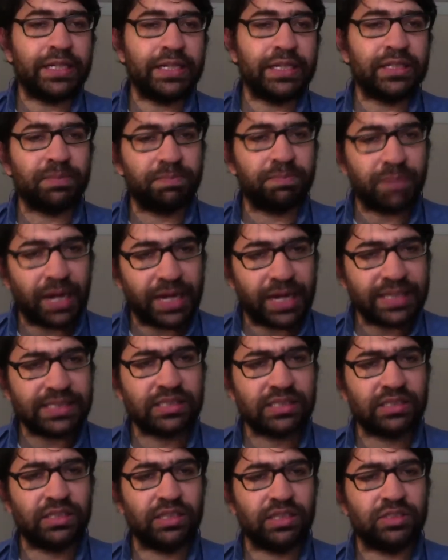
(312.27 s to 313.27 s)
the
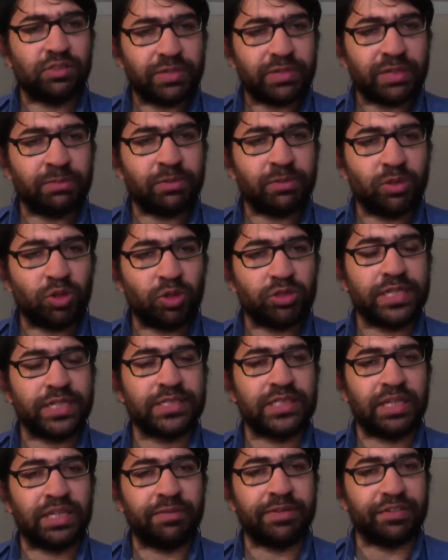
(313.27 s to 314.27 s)
past the Supreme Court has
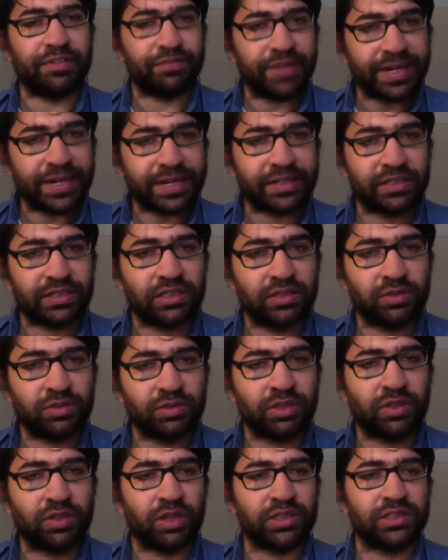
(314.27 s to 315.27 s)
given effect to the
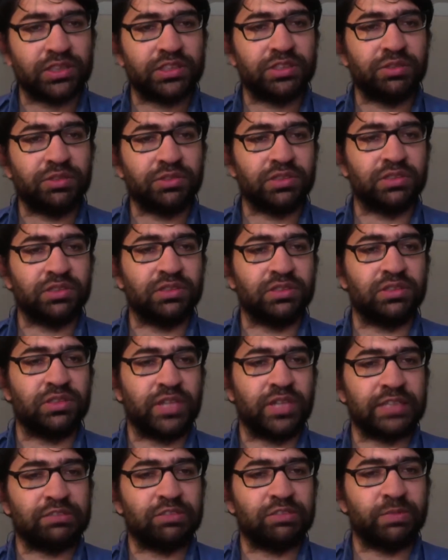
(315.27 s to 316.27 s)
Constitution's
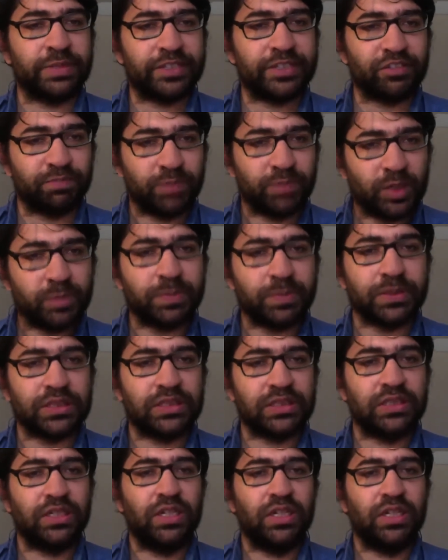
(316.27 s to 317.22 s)
transformative purpose,